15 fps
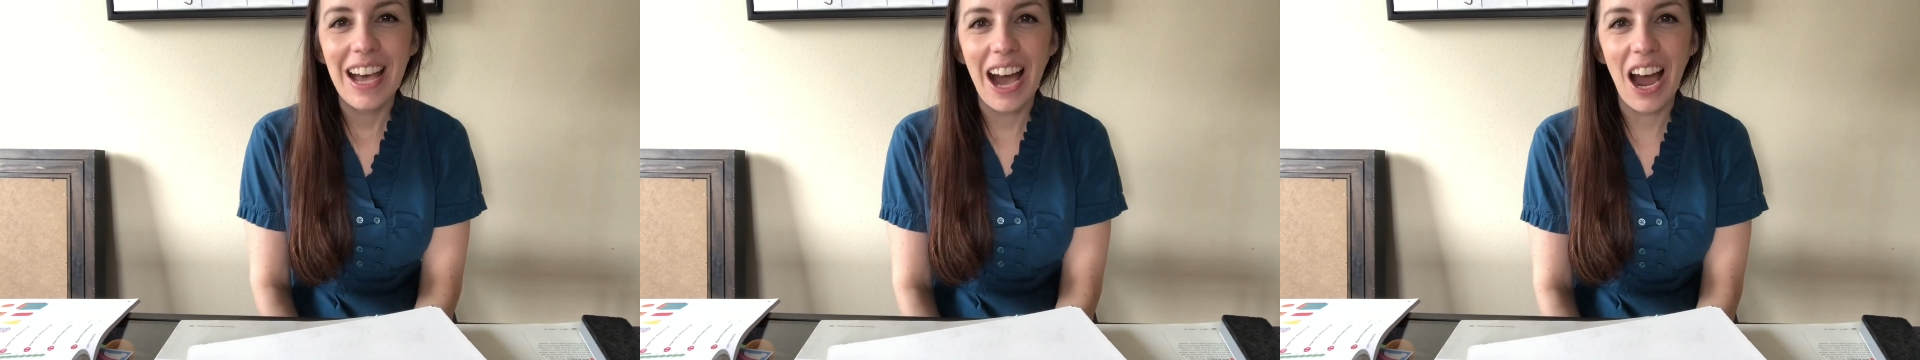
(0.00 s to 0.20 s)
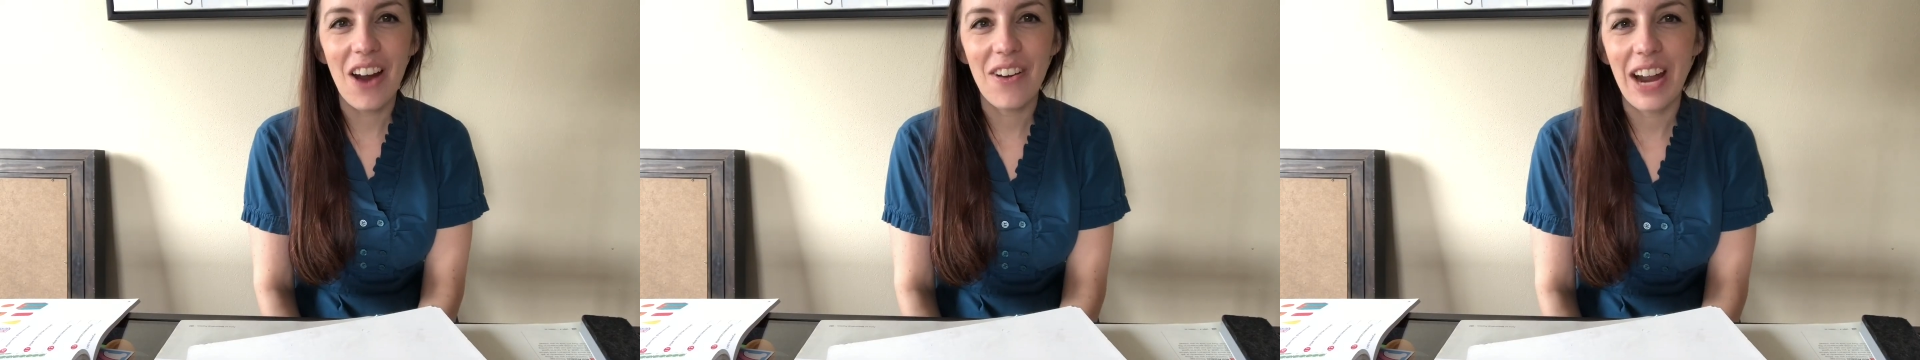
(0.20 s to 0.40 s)

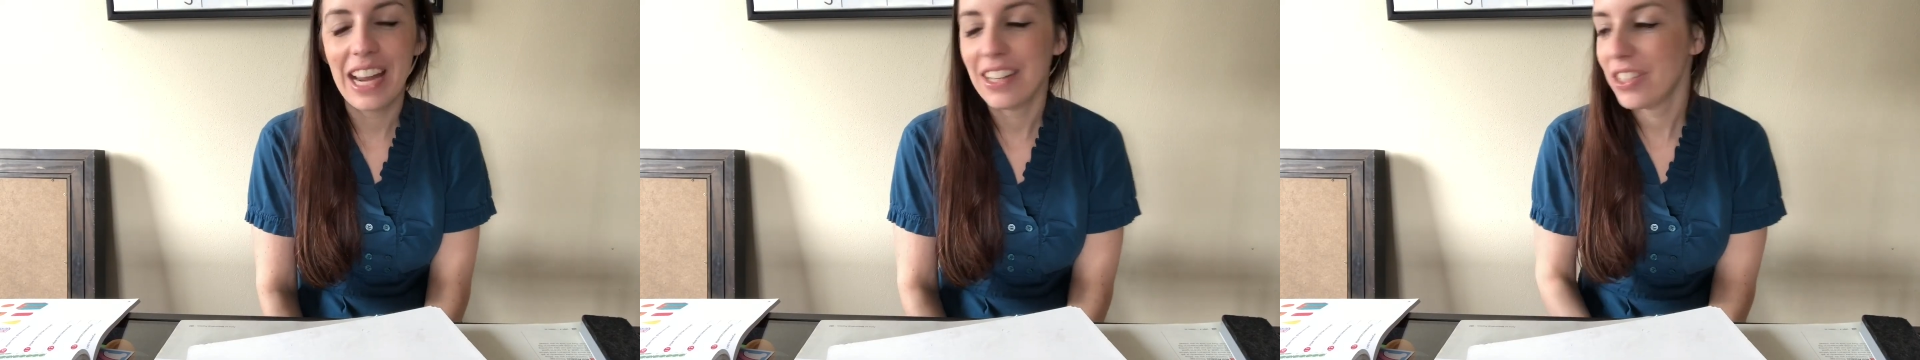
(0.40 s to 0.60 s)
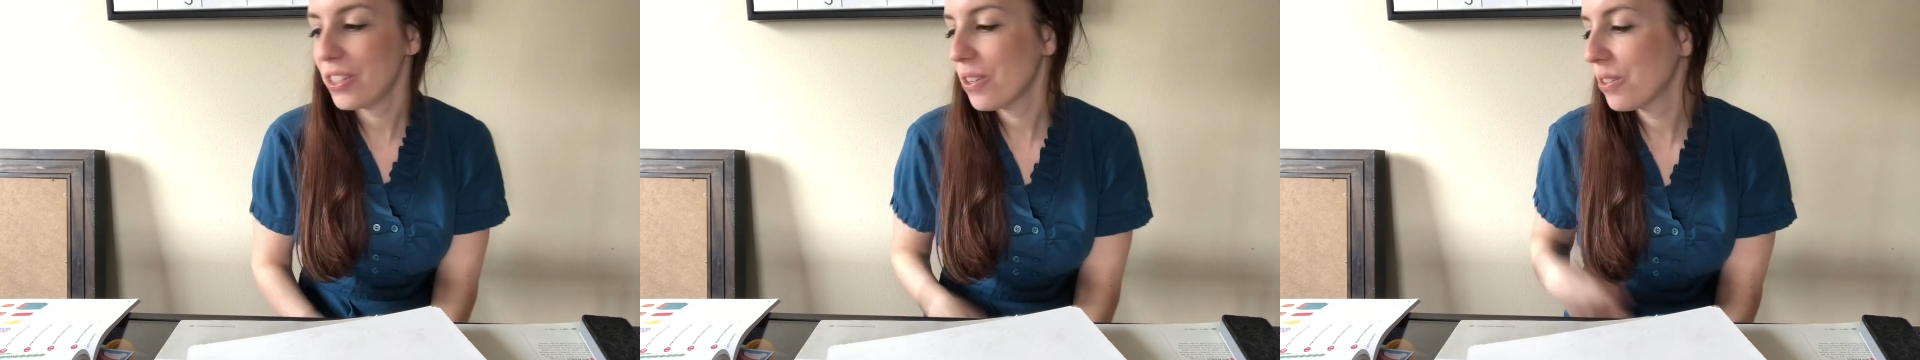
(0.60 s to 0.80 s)
All
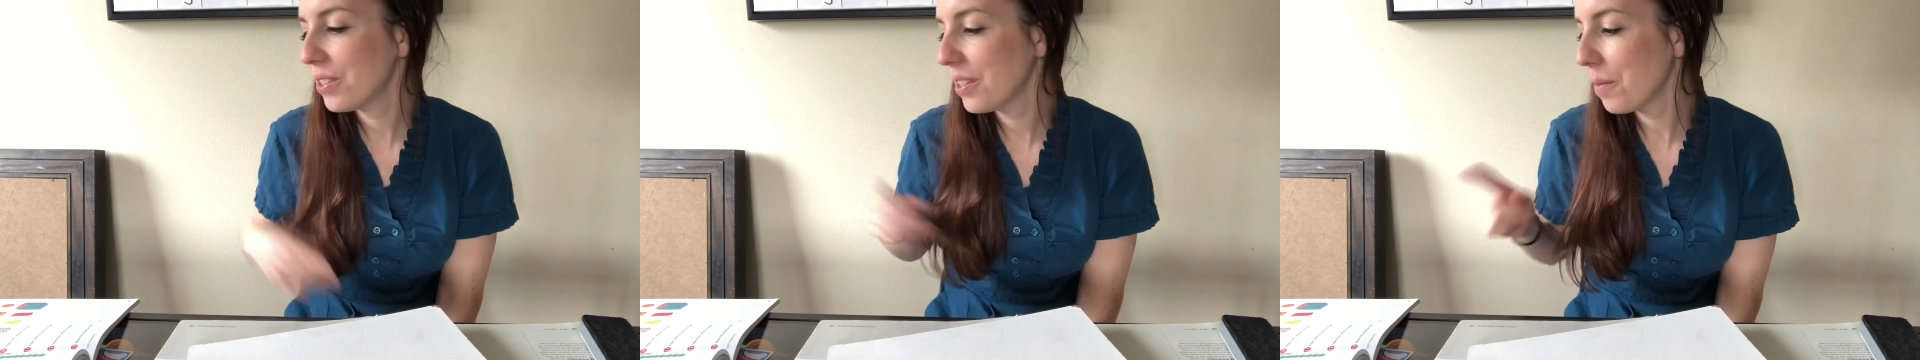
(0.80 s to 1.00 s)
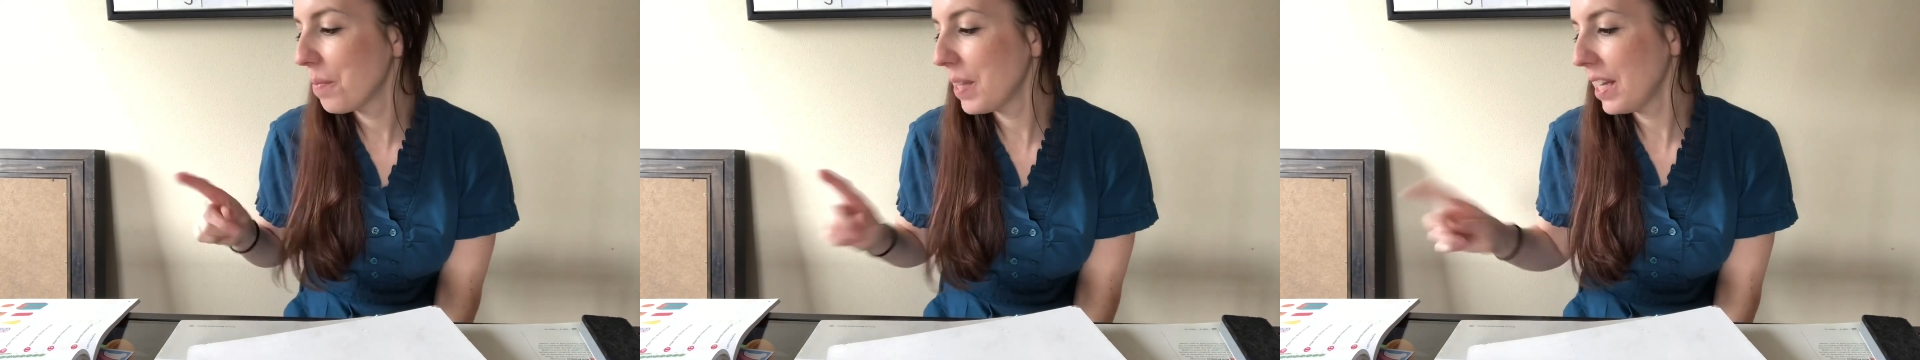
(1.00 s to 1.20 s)
right. So
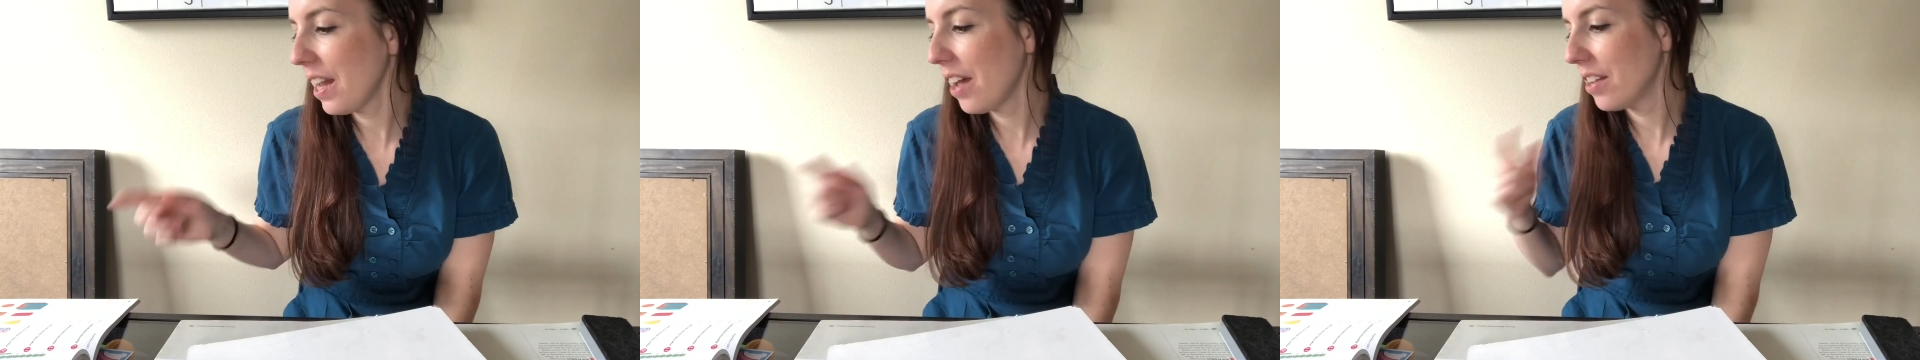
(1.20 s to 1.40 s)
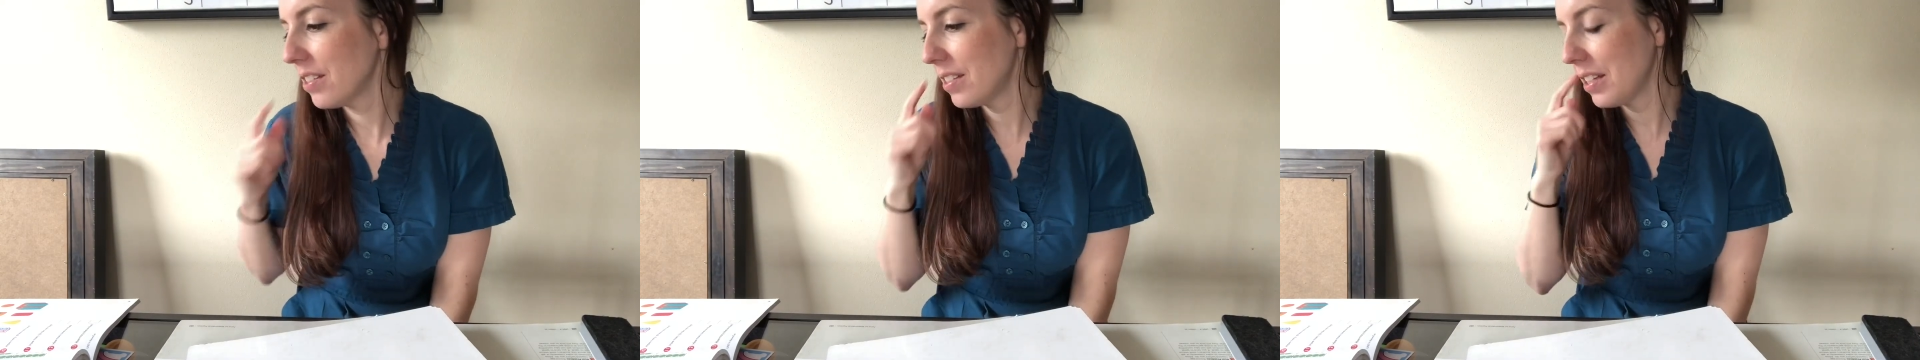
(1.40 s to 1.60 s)
something else